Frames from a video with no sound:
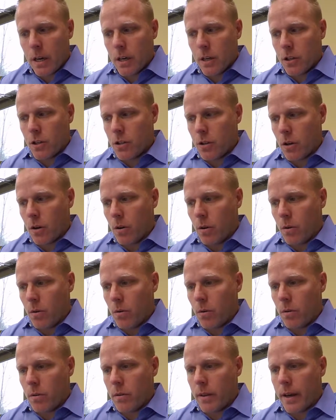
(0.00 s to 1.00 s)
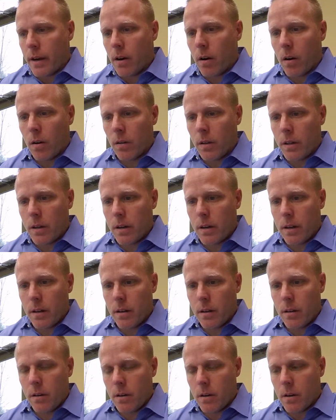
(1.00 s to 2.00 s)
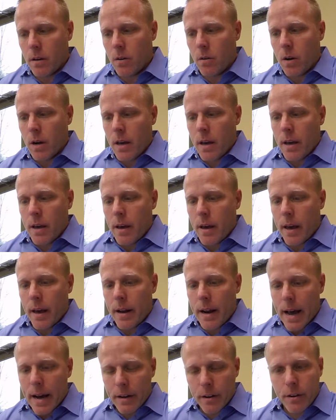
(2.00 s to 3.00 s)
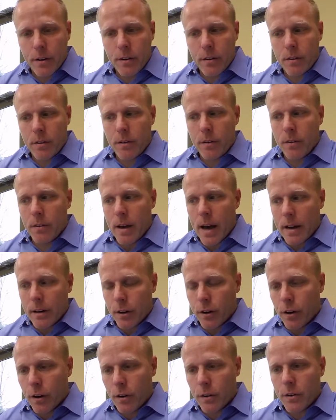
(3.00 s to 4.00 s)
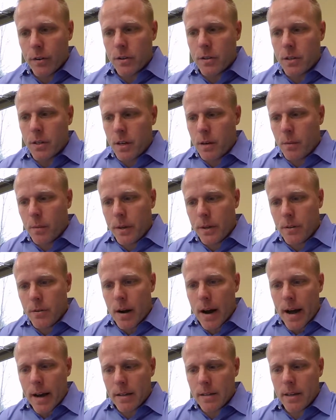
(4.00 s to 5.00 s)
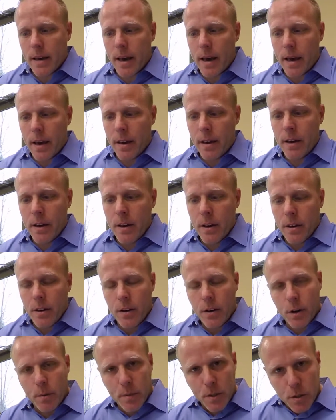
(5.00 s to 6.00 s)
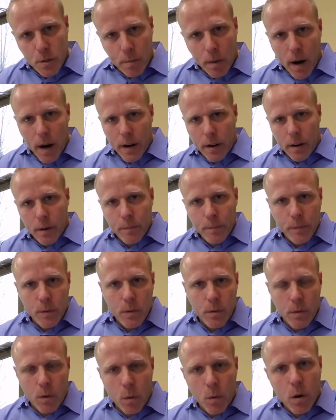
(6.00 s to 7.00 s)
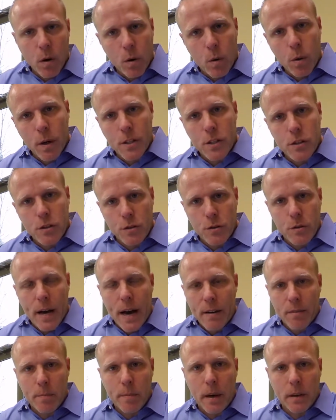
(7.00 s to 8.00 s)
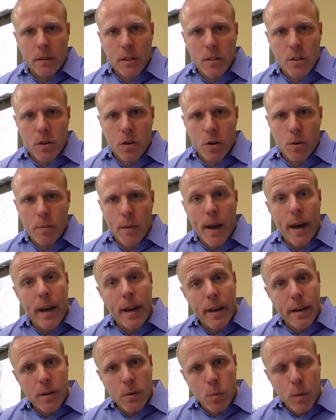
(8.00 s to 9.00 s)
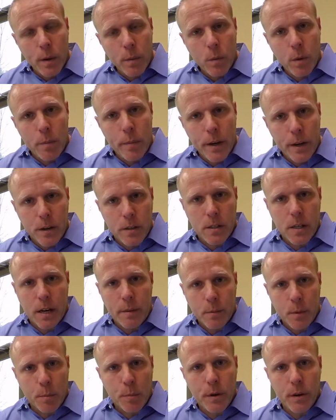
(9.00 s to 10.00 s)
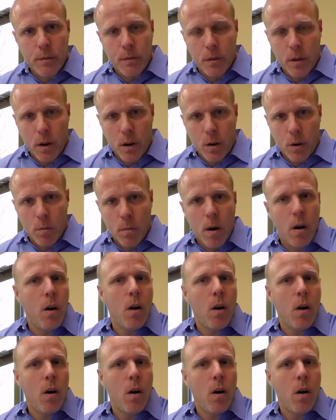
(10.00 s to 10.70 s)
So they call it, and out of courtesy, we do ask, hey, Mr. Buyer, what all questions do you have about this home, and when would be a good time to preview the home?